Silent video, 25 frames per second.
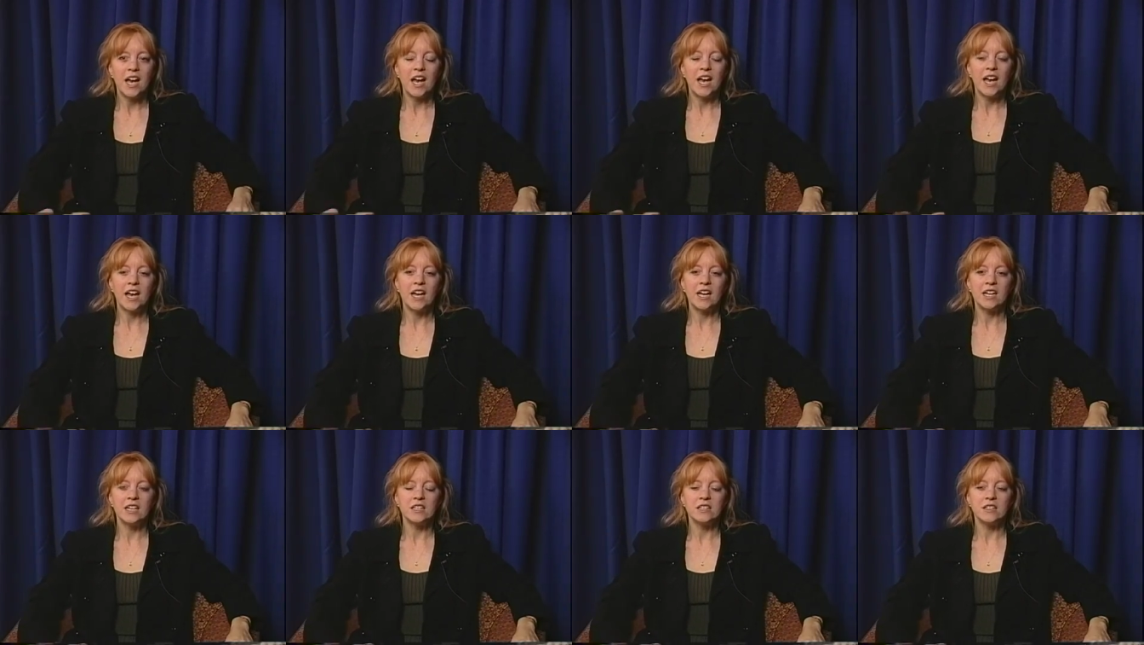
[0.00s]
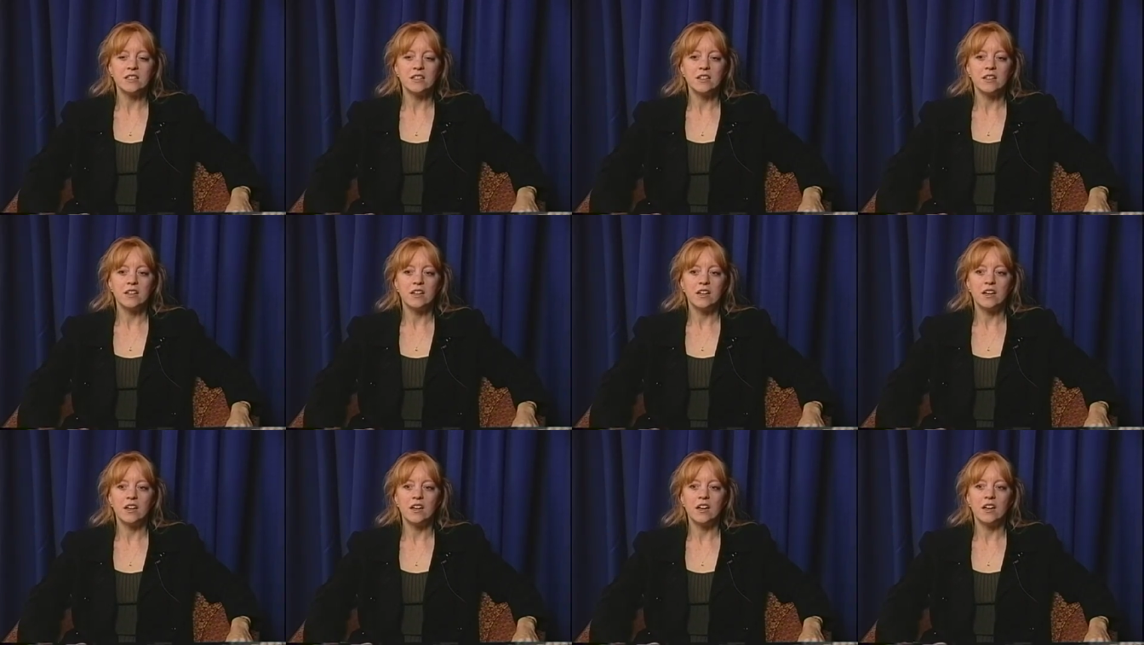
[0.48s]
And
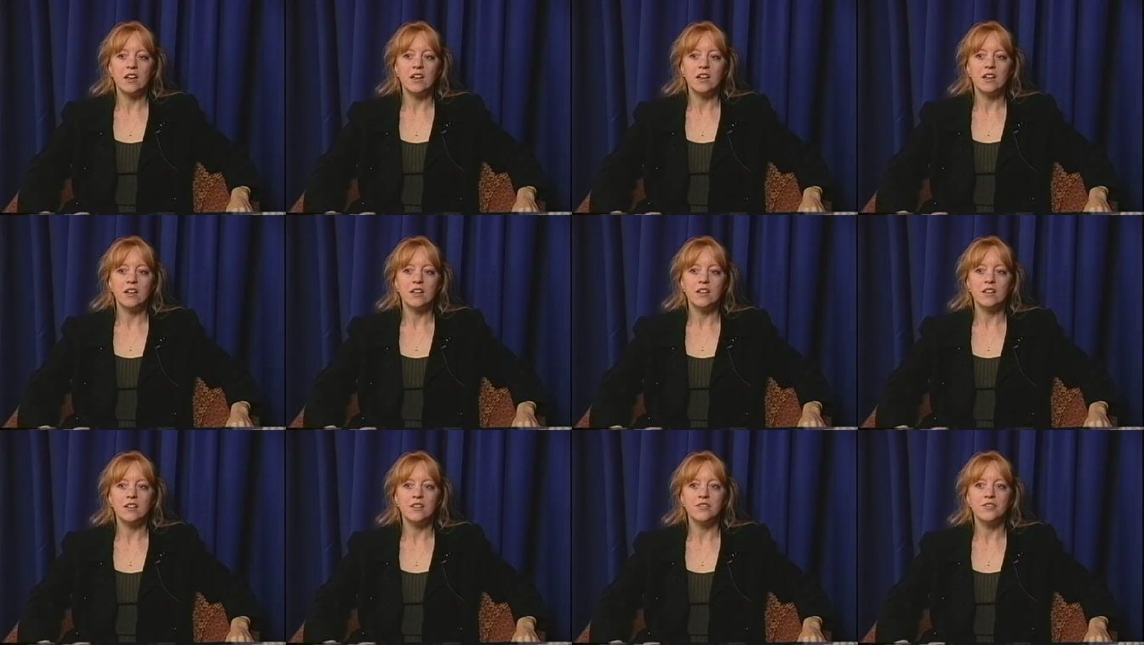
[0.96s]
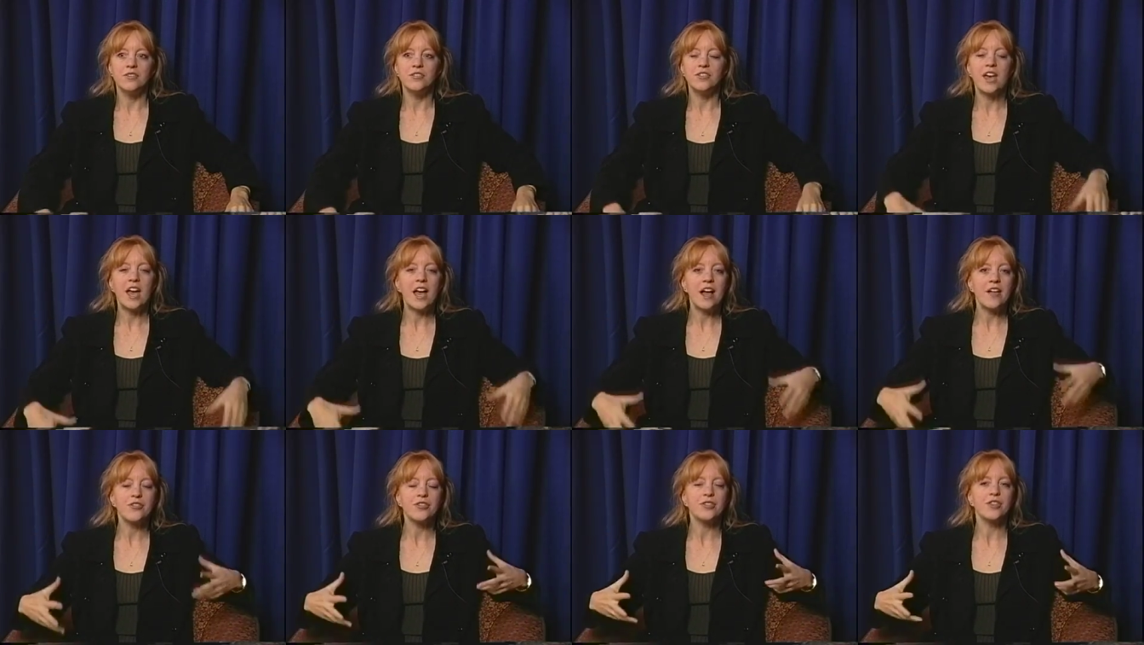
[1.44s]

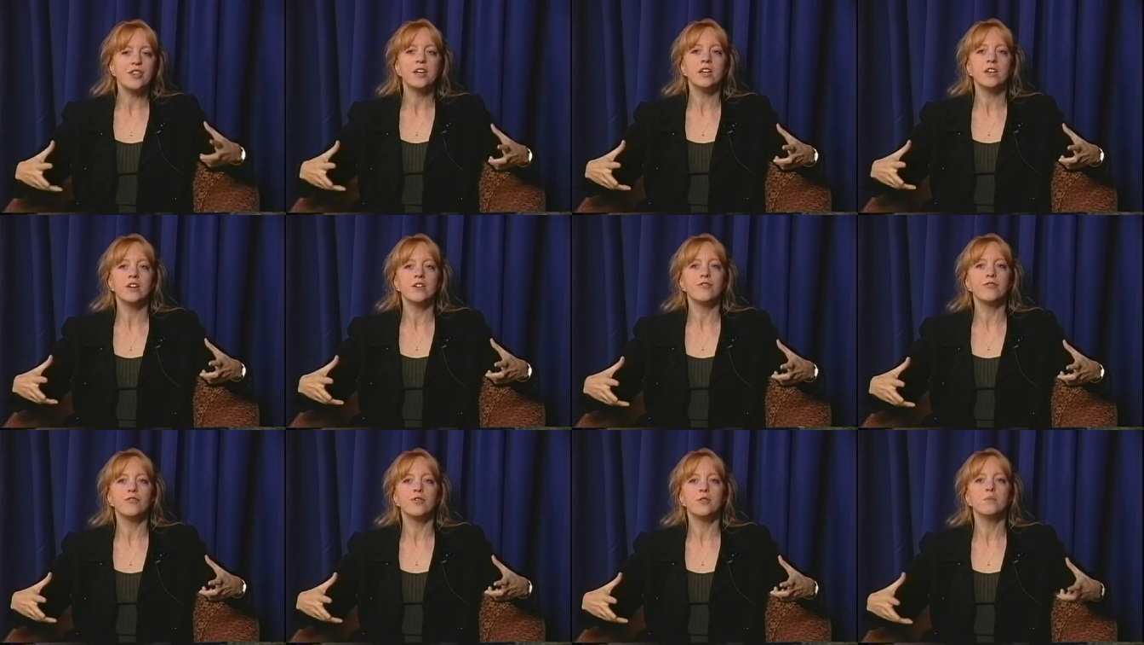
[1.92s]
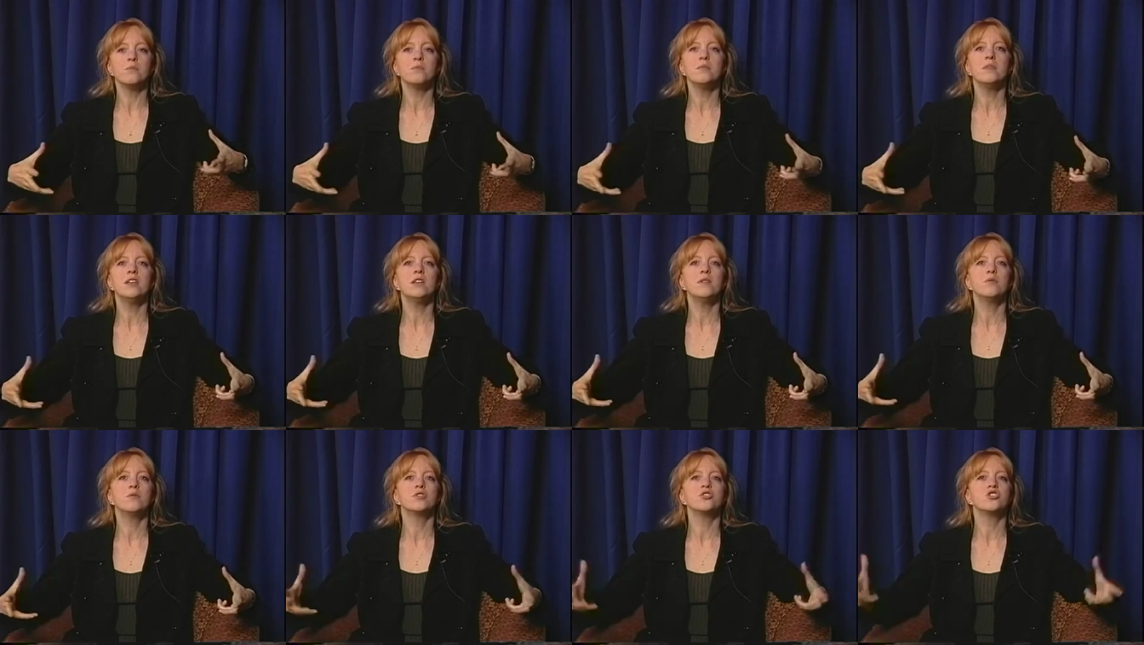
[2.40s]
that thing for
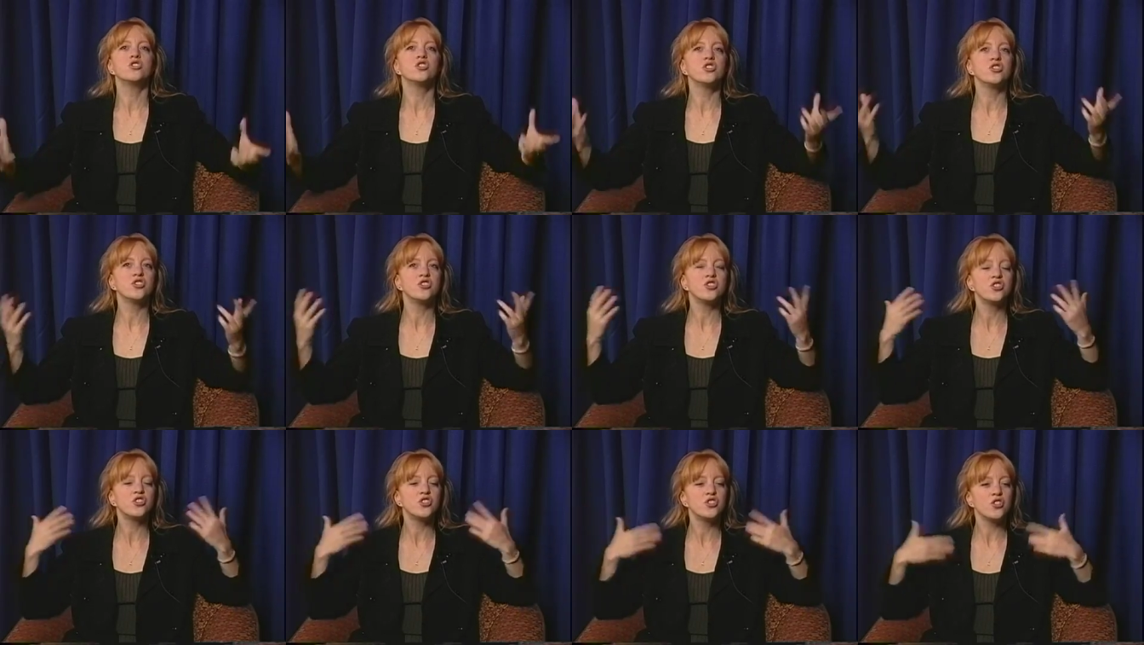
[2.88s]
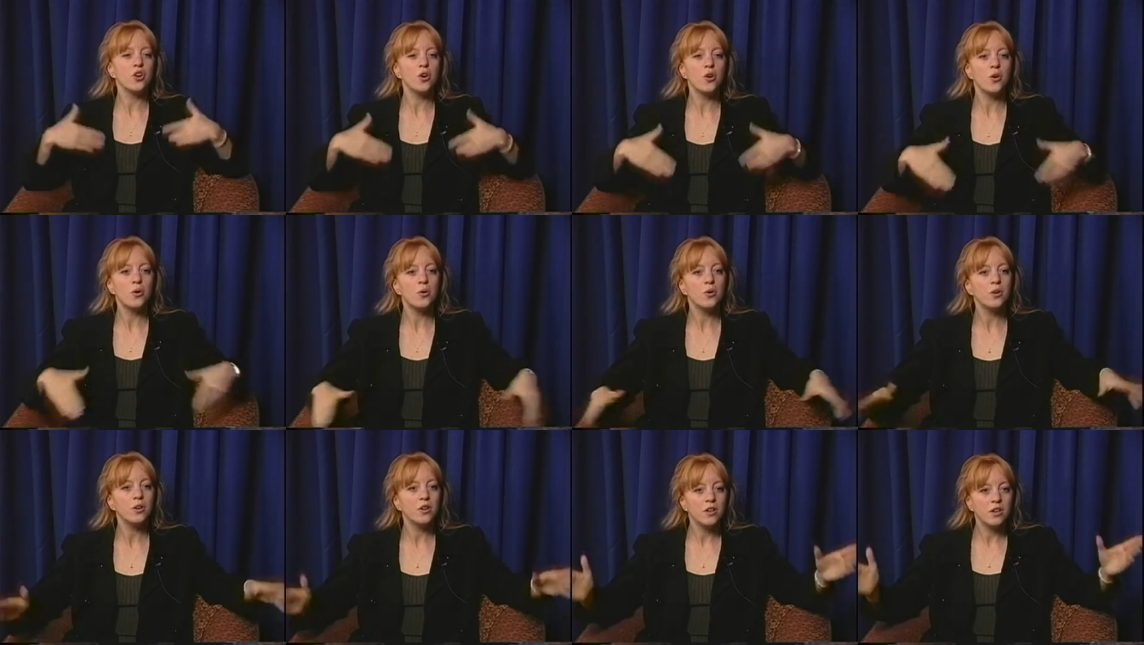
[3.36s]
me was just
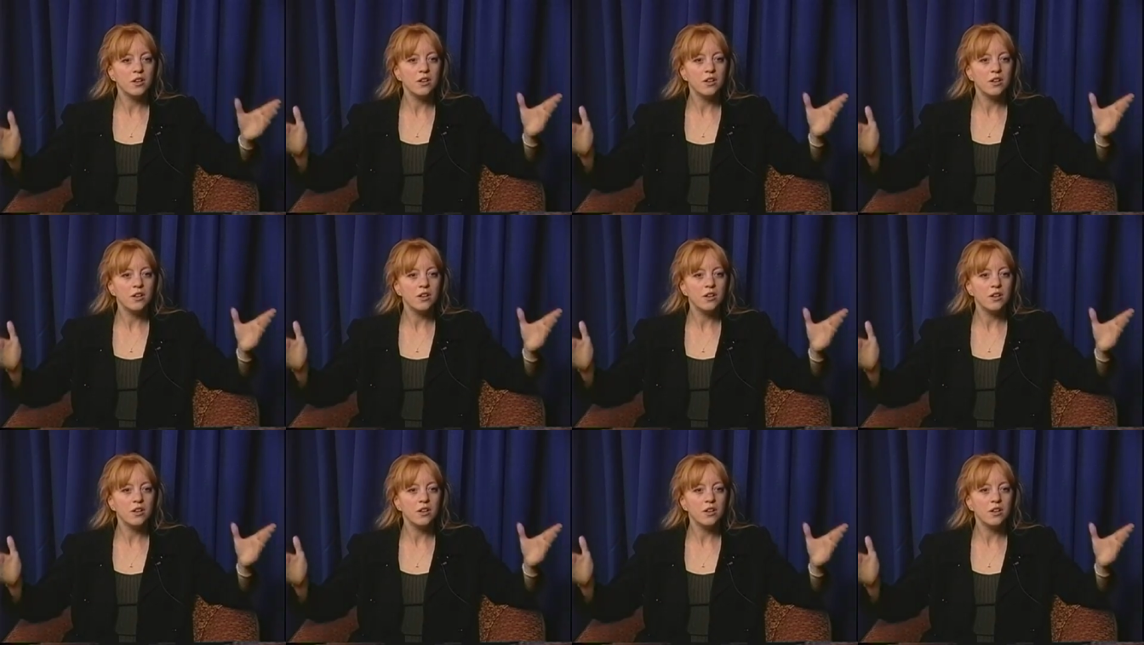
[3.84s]
so